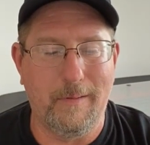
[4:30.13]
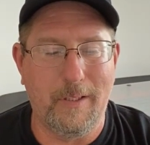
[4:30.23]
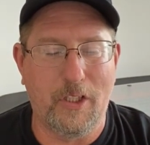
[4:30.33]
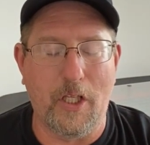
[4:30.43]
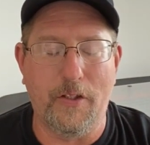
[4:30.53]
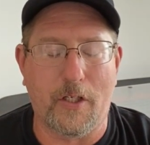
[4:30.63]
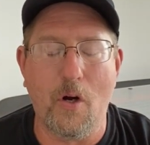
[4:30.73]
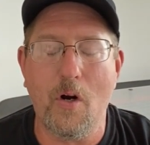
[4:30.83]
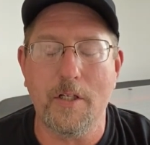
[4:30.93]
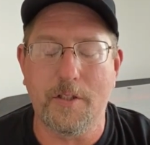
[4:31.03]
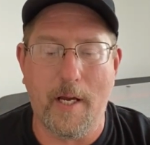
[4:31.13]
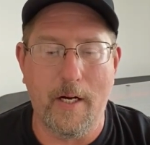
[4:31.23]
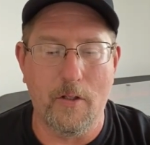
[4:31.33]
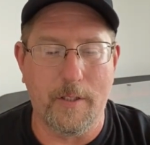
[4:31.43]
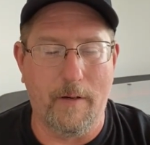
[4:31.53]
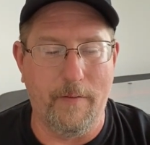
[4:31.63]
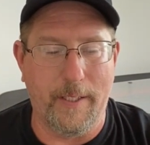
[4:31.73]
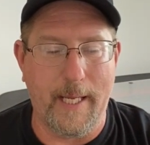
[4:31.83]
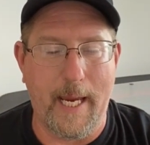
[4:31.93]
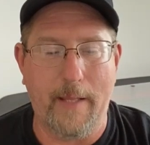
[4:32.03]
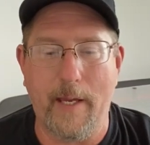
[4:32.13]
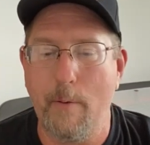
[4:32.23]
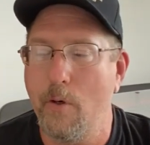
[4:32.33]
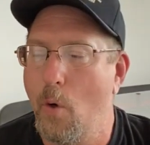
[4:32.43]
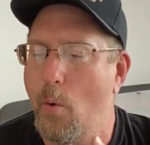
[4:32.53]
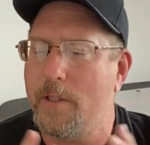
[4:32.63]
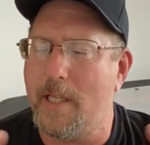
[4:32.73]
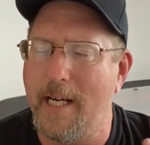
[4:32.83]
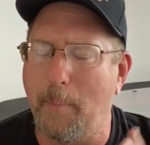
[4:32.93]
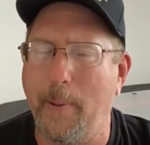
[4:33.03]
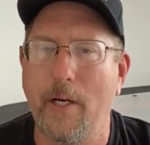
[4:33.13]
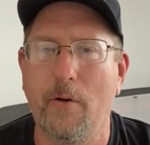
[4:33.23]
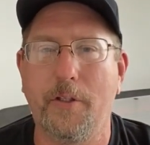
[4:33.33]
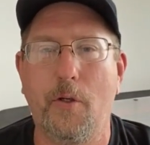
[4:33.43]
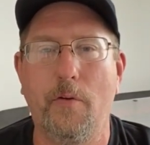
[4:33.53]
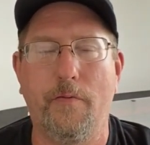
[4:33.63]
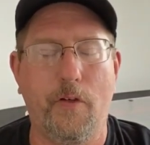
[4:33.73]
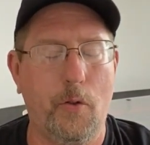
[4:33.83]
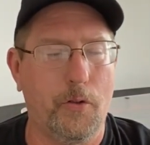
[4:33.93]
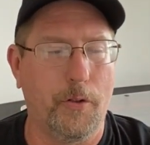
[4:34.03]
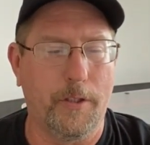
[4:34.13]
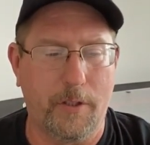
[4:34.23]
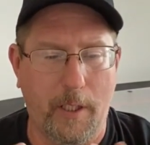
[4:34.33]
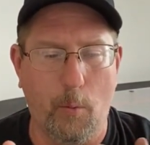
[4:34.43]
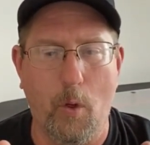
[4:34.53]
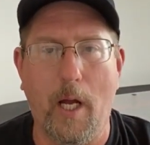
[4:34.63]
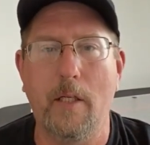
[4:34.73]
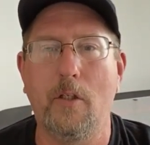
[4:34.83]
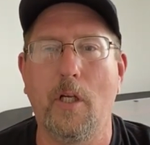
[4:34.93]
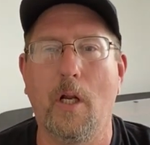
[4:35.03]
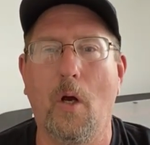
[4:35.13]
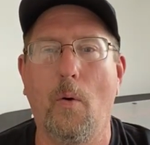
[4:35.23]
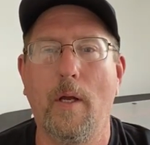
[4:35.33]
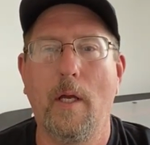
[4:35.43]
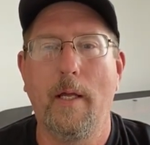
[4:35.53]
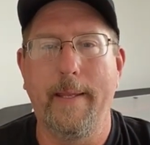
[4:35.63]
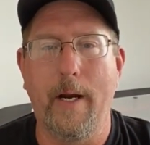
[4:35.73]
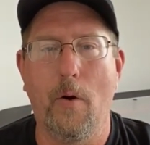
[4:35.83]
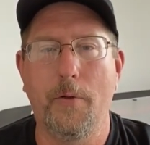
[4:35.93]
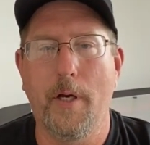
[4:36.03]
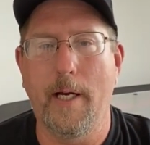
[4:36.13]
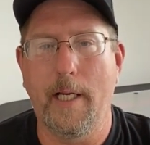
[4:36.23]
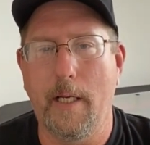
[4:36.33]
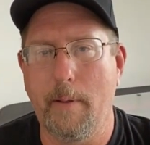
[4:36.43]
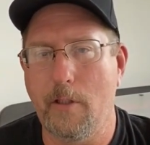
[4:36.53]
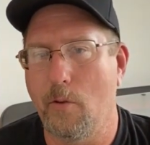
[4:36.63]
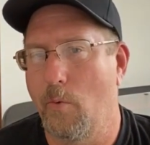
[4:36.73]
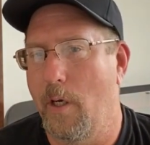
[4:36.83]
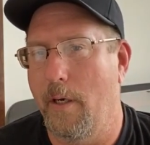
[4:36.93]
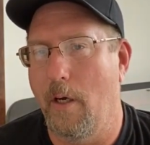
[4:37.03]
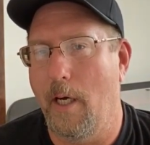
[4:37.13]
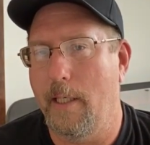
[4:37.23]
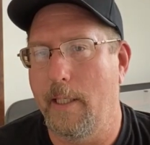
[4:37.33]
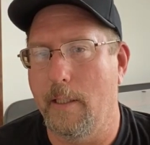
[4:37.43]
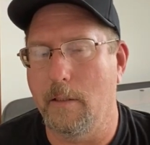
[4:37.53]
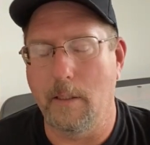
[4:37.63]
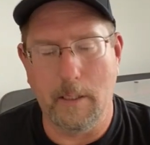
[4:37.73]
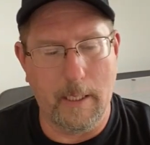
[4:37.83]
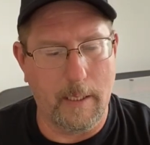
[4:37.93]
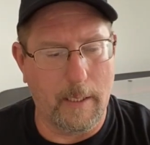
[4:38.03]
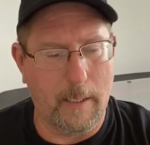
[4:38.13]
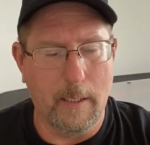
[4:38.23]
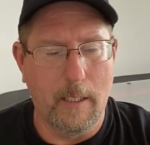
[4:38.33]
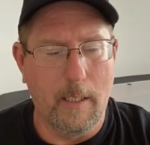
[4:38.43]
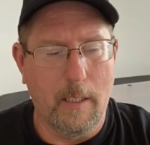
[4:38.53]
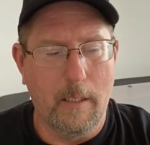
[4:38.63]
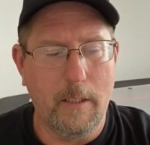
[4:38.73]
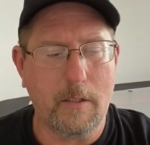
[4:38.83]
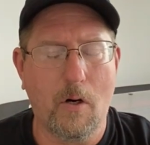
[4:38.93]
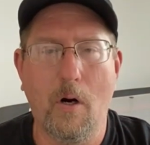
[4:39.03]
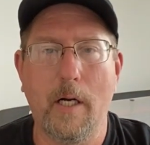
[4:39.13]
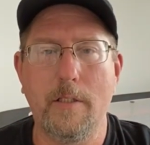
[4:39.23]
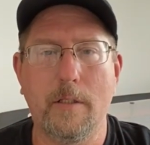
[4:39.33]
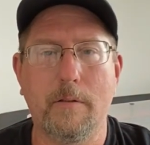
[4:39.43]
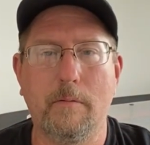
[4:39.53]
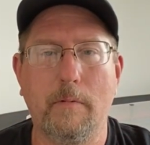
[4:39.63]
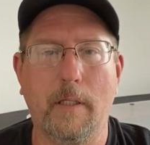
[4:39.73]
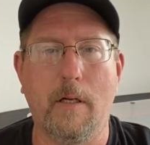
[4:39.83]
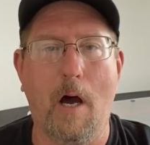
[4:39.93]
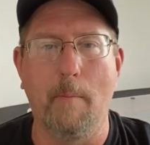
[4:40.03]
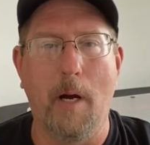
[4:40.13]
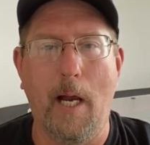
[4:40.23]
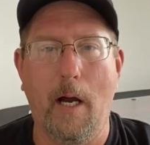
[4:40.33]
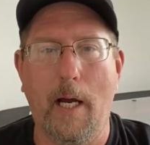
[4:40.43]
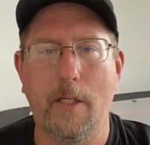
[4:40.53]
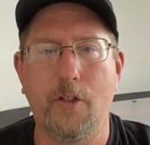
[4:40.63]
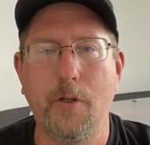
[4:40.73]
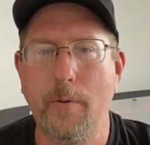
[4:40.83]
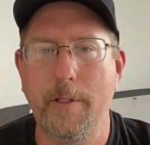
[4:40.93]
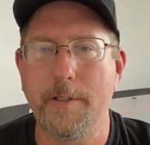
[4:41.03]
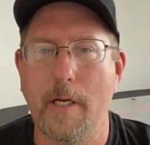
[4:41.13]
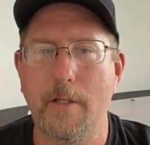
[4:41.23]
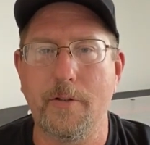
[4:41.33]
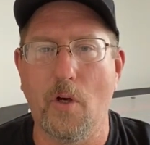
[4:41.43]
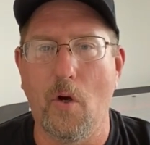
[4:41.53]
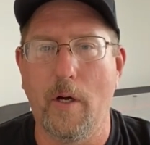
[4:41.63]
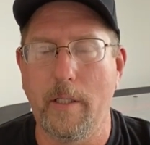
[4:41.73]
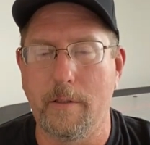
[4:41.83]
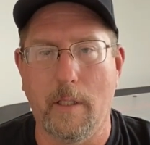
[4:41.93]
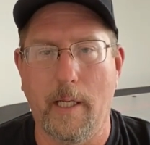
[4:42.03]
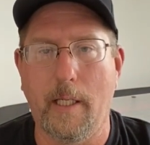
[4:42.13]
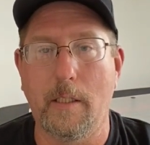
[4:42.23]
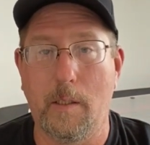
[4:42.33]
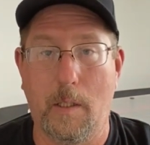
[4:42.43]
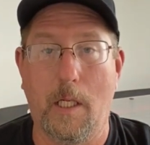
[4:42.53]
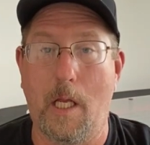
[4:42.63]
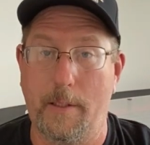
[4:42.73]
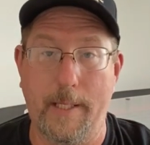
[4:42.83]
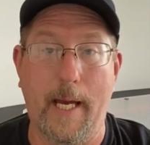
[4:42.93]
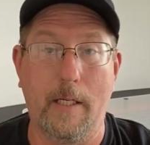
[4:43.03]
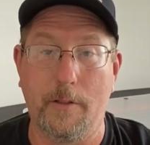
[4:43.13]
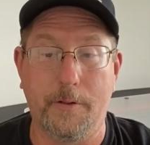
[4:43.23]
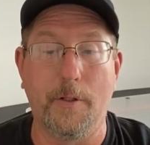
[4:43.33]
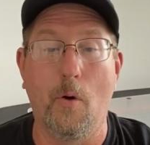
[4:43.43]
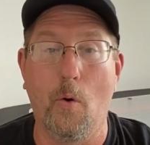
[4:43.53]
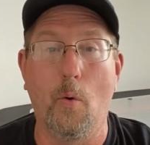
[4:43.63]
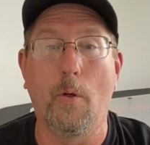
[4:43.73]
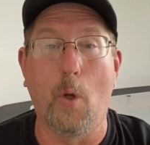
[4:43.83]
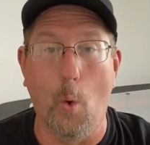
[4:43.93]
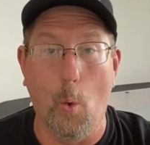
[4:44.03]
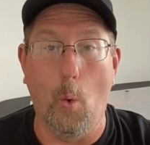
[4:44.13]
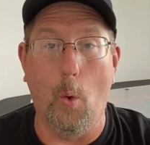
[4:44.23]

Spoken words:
the car designers of the day, they would always kind of peer into the future to see what, the aerodynamics and whatnot. And this car, it caught my eye. As soon as I saw it, it's like, that is so cool.